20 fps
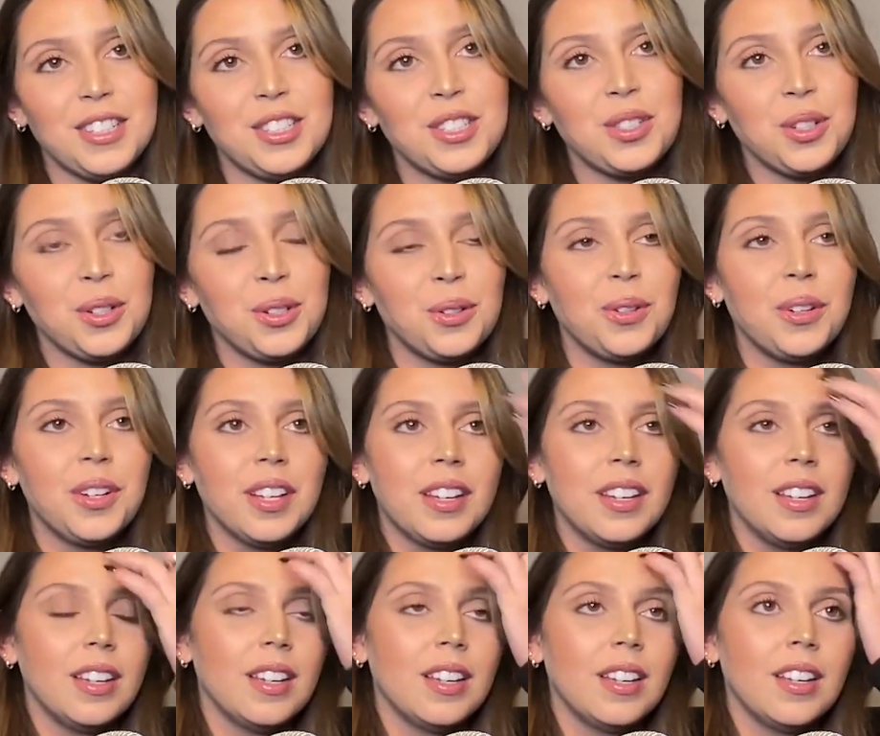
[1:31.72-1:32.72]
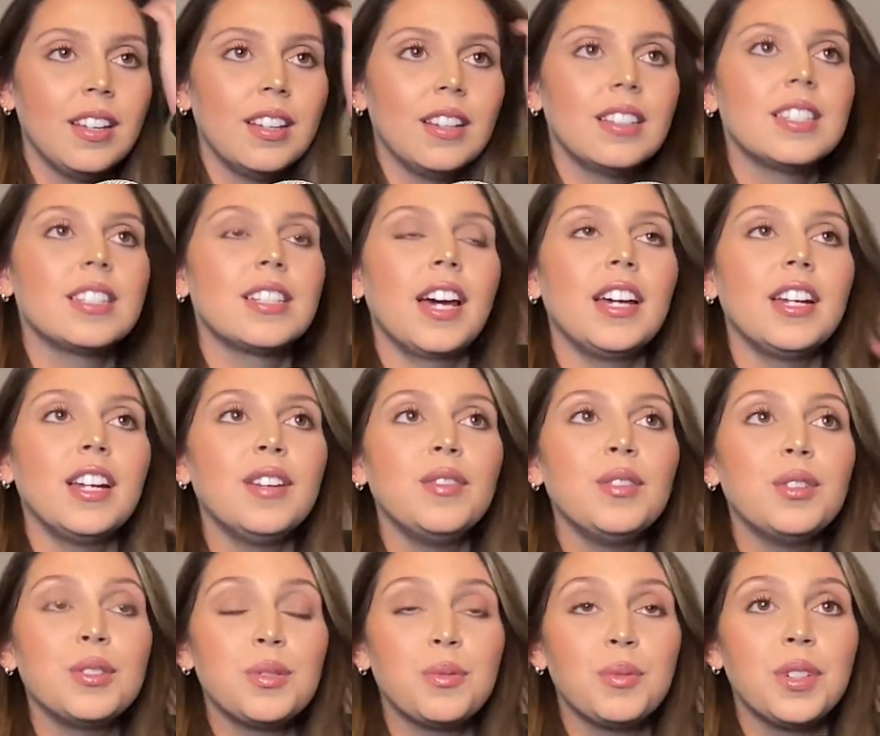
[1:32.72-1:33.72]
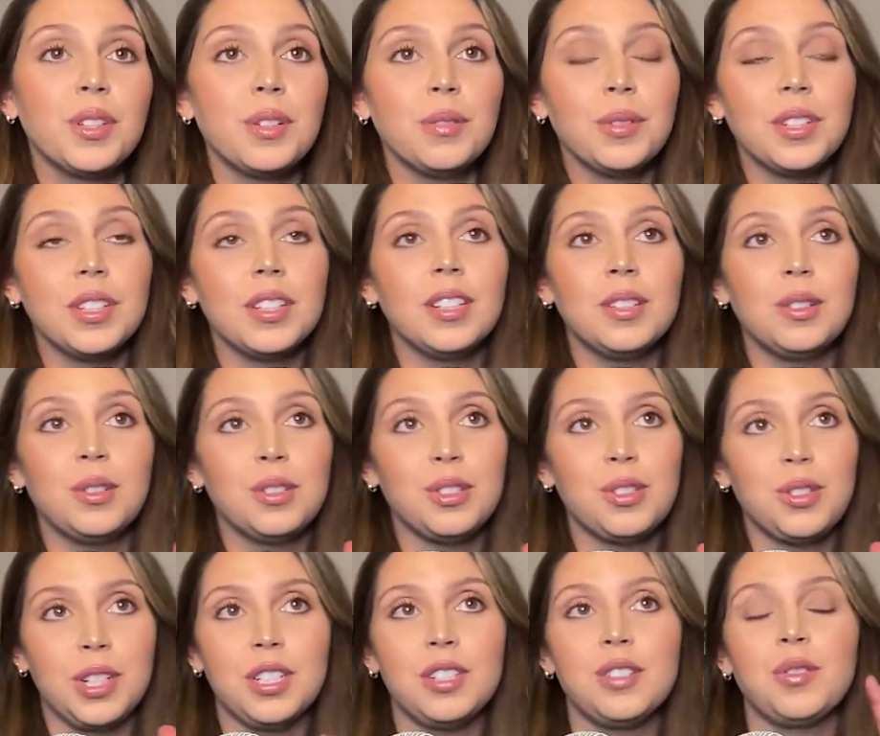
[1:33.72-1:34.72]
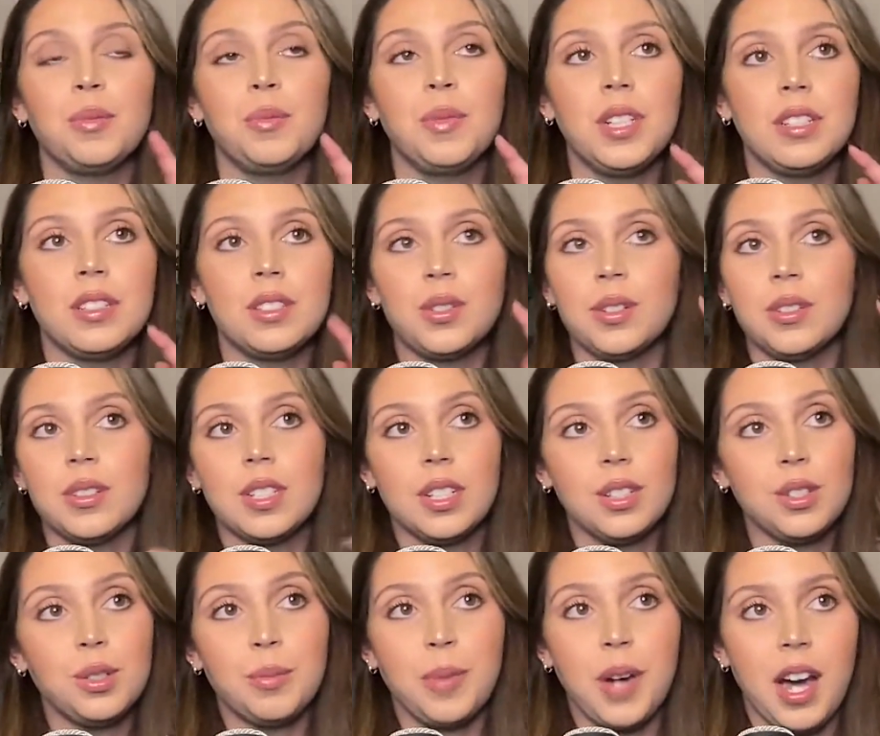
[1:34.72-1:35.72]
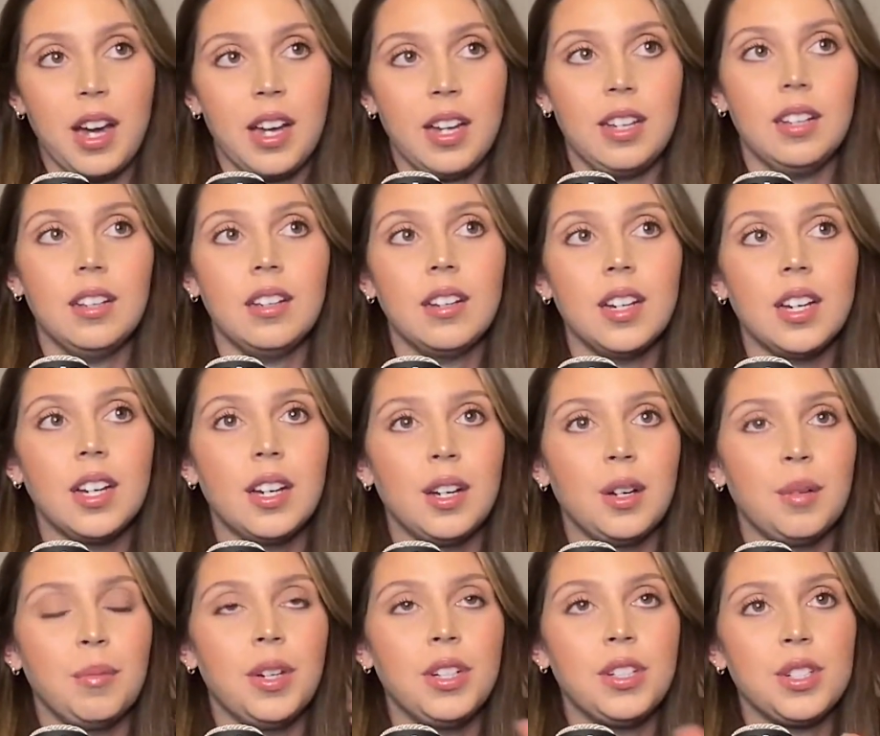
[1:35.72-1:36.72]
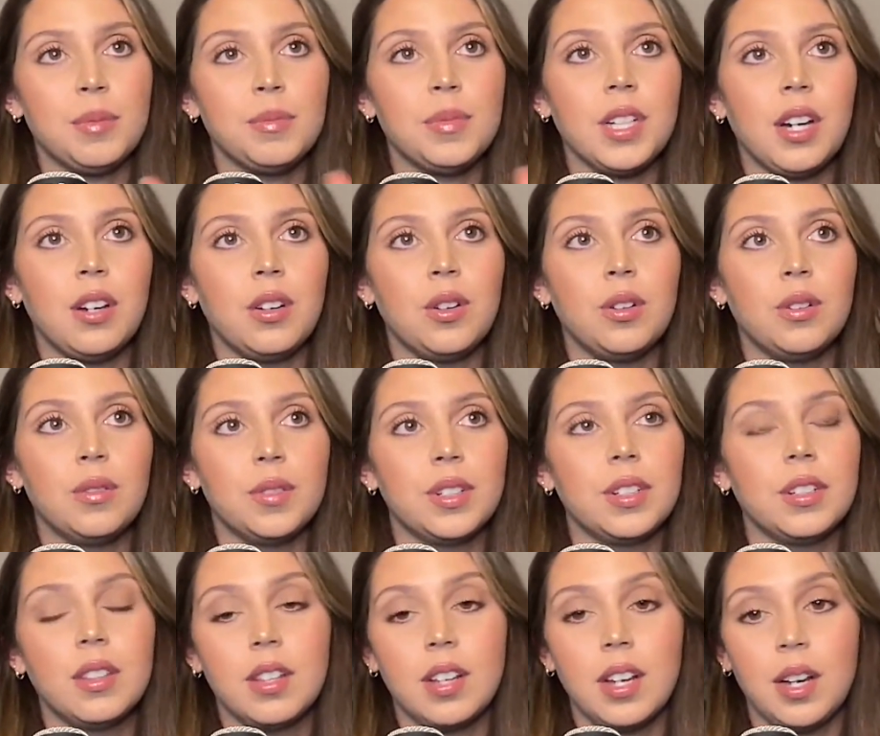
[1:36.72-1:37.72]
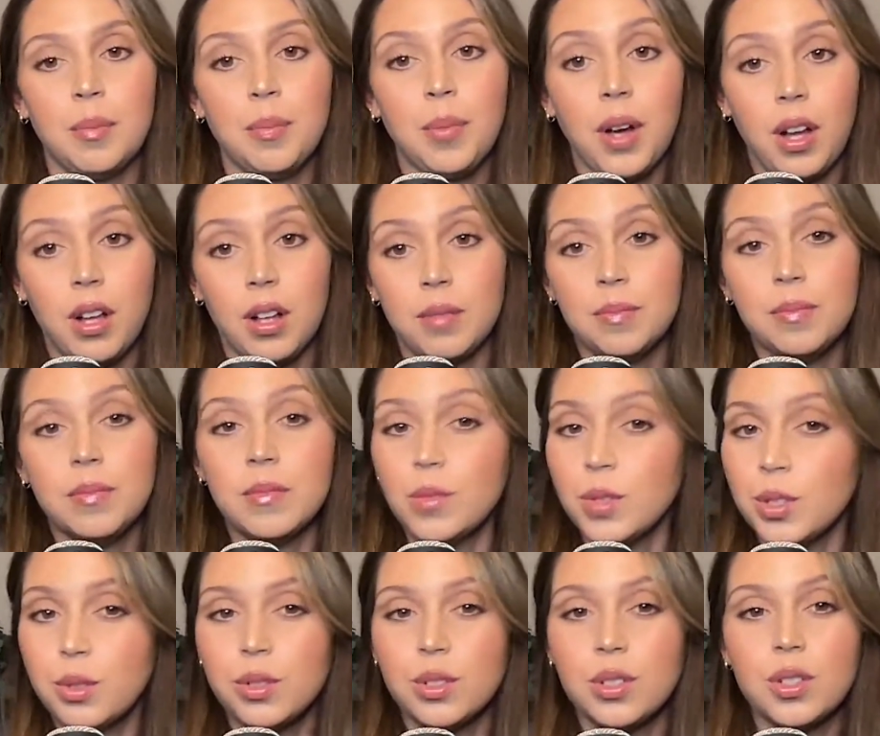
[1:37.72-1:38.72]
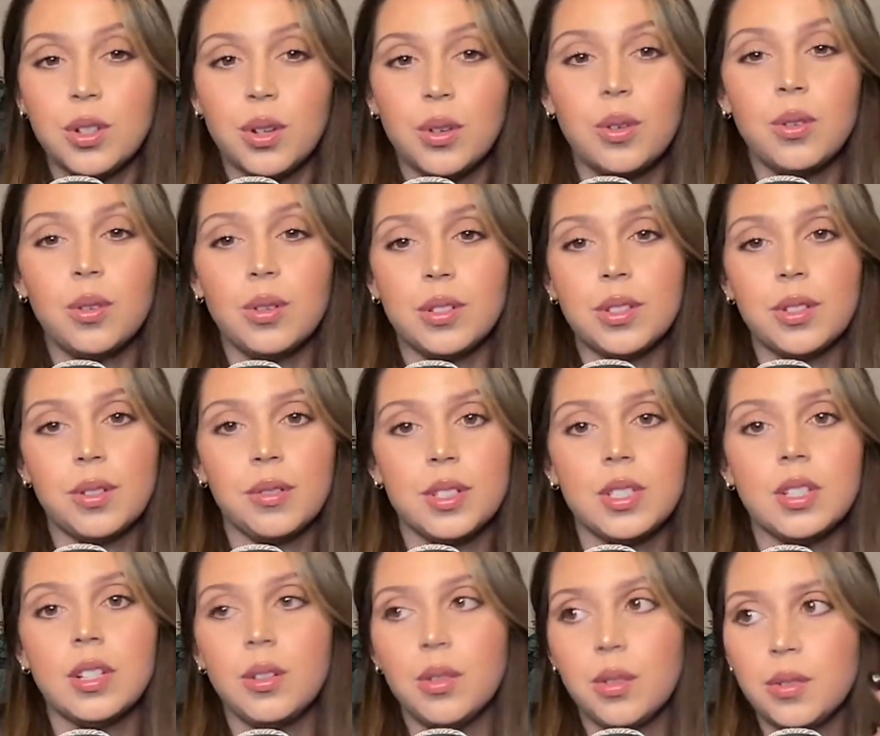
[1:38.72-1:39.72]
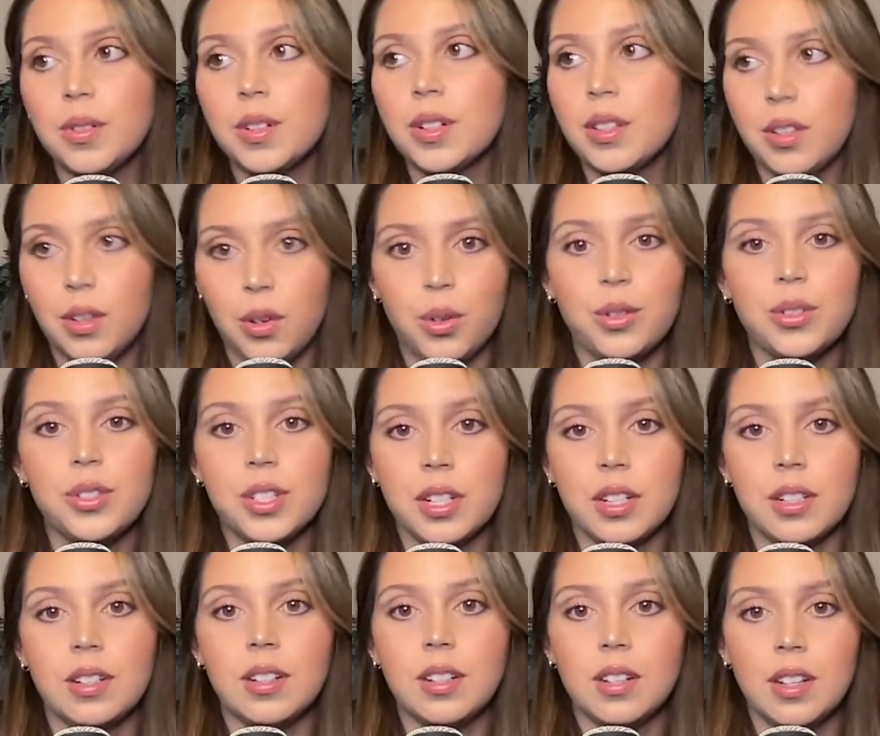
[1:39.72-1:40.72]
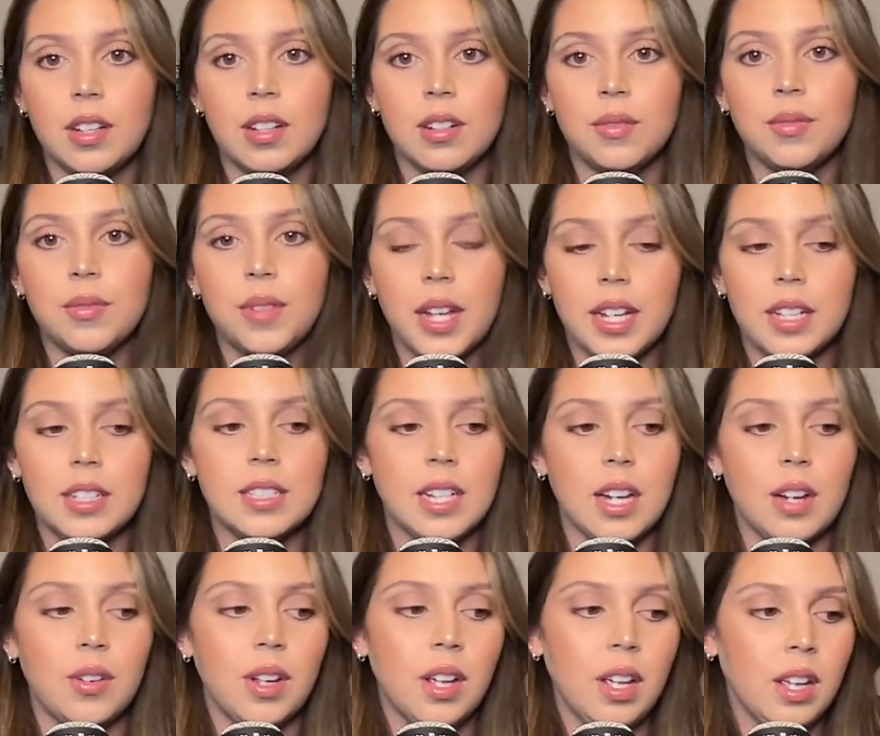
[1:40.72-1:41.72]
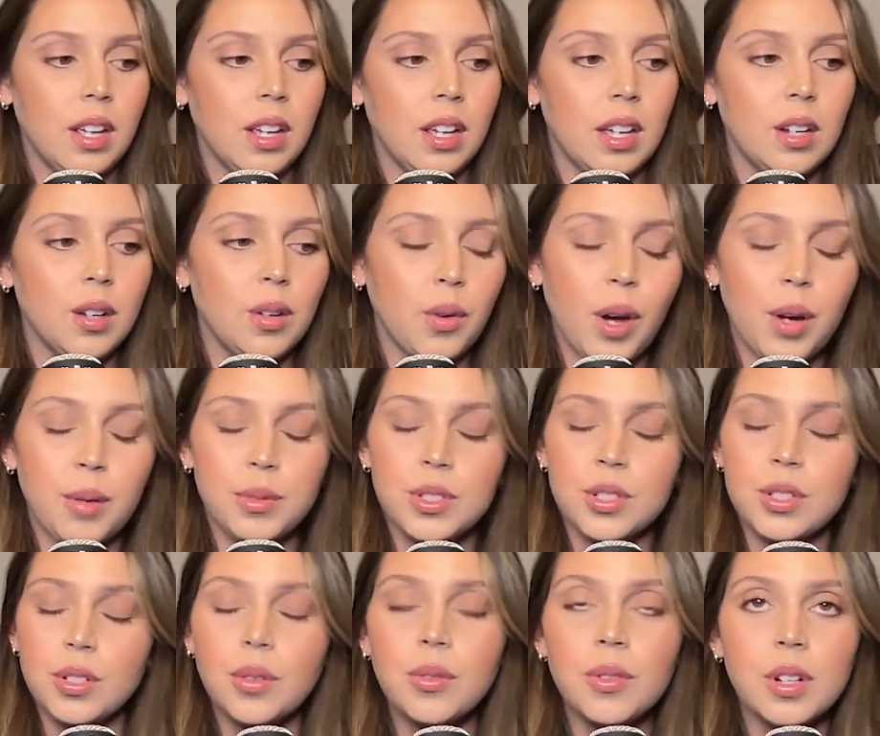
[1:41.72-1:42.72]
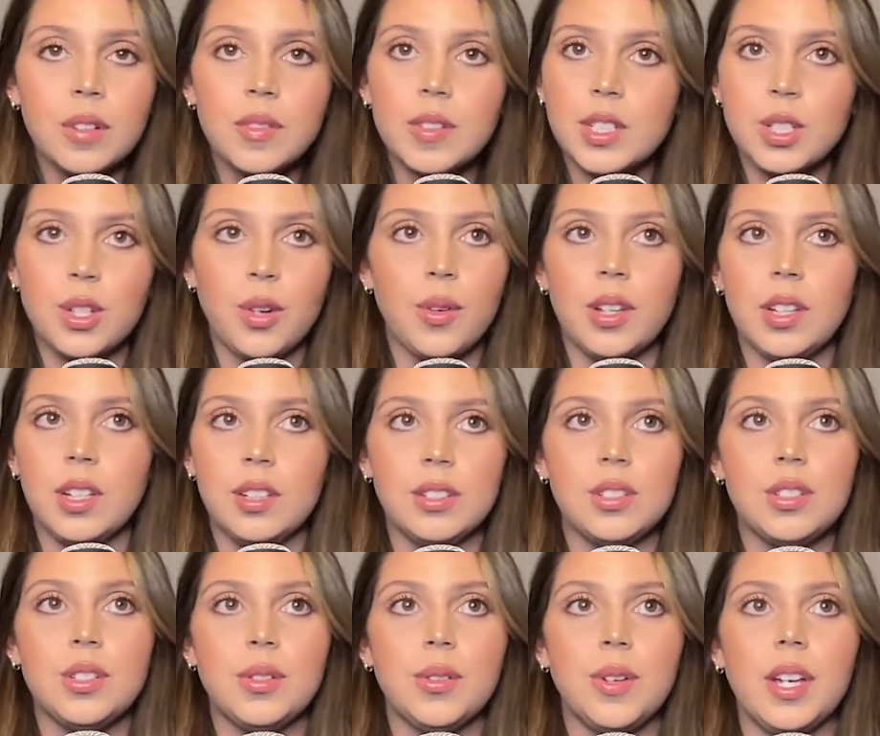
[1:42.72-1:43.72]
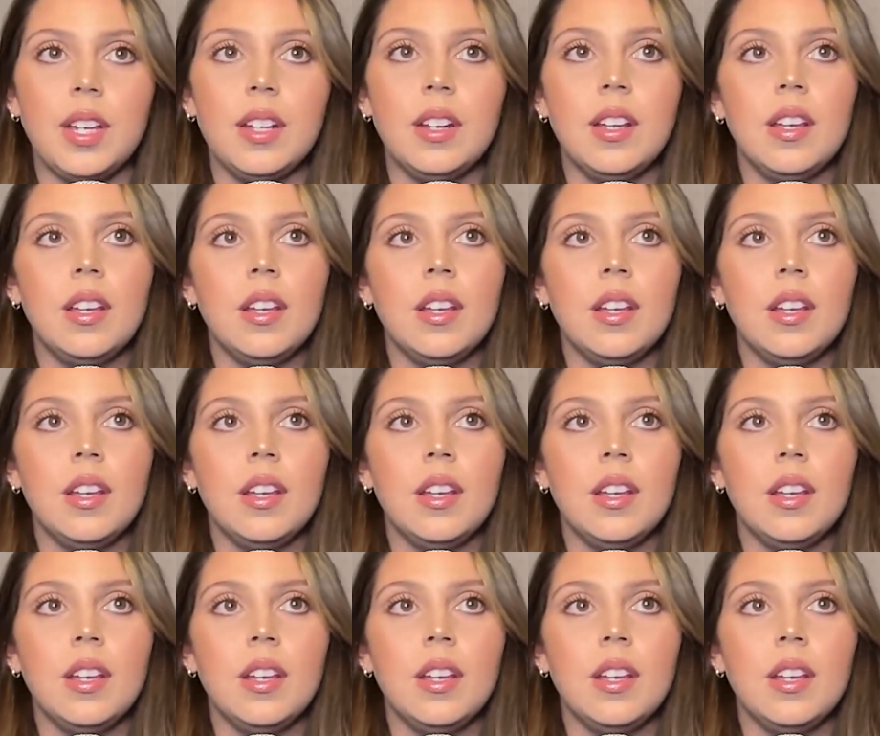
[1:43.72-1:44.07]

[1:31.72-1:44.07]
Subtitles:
So skydiving was really, really strange for me. So I was in Dubai. I jumped out over the palm, which was so cool. So I was over the ocean and flying down. And I was so nervous going into it.